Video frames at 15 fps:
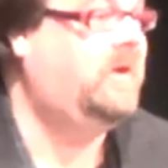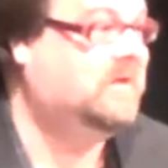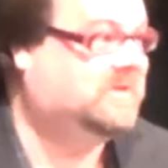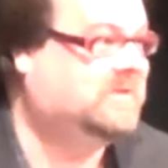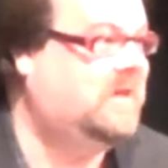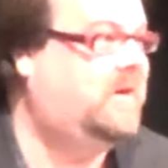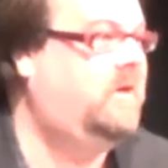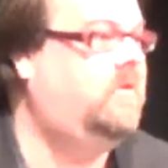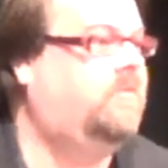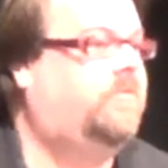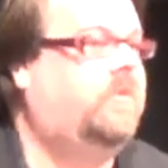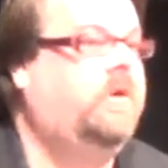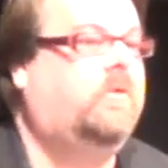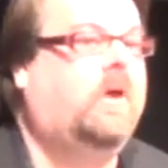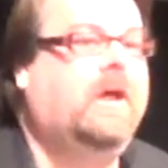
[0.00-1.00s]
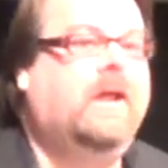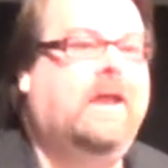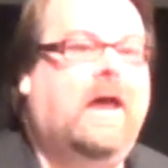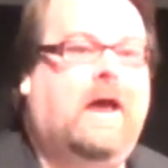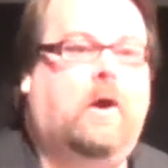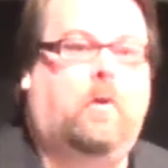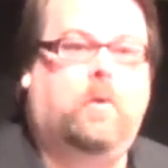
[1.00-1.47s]
It's setting you free right
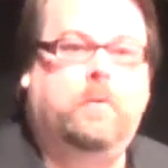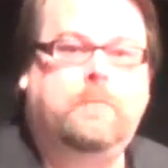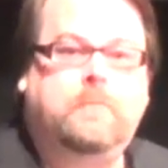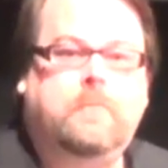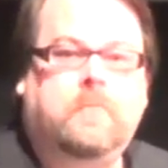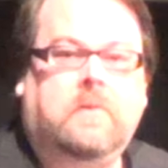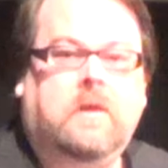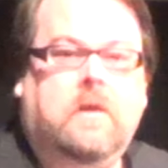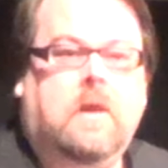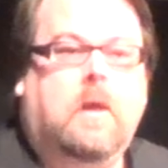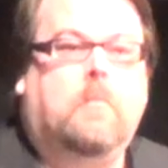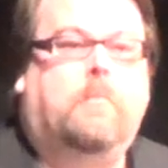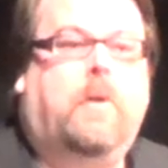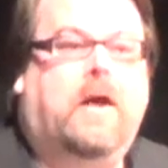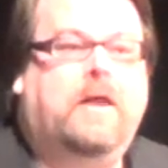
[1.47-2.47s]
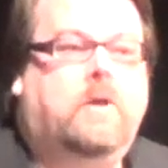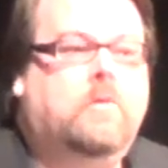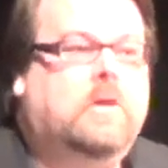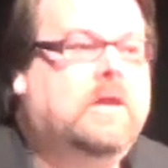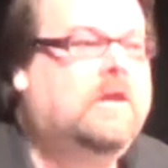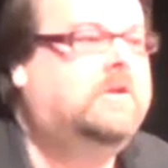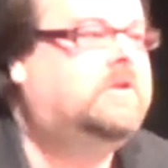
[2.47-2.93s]
now. But you
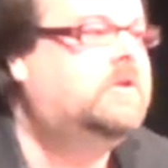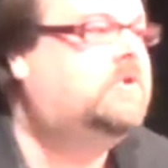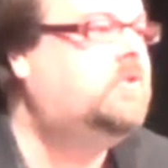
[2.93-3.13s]
need to